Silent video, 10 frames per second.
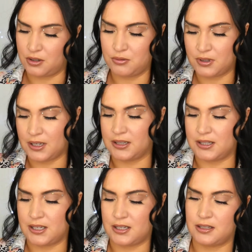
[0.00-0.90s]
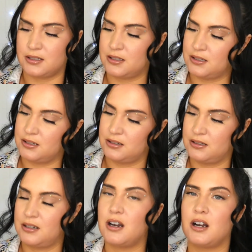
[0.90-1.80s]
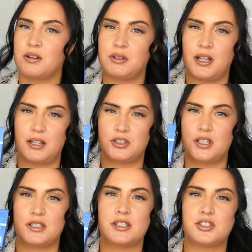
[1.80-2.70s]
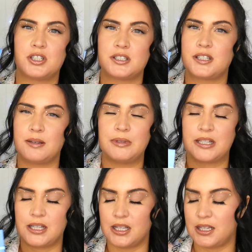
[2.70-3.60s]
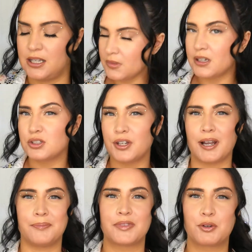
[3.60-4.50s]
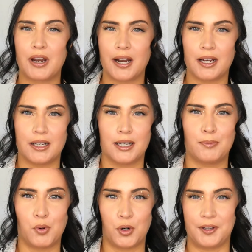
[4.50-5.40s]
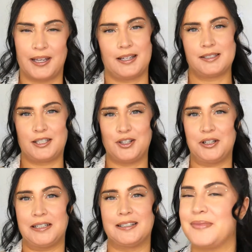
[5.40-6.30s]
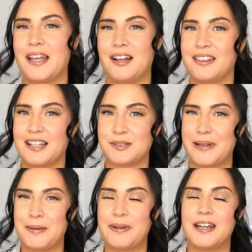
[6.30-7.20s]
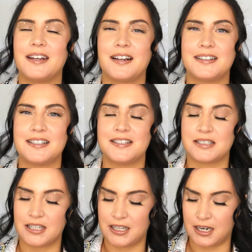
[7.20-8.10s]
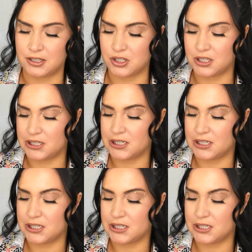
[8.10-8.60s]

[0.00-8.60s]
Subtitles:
Don't get these Aqua lashes. It's just gimmicky. So yeah, great idea, poorly executed. That's my opinion on these lashes.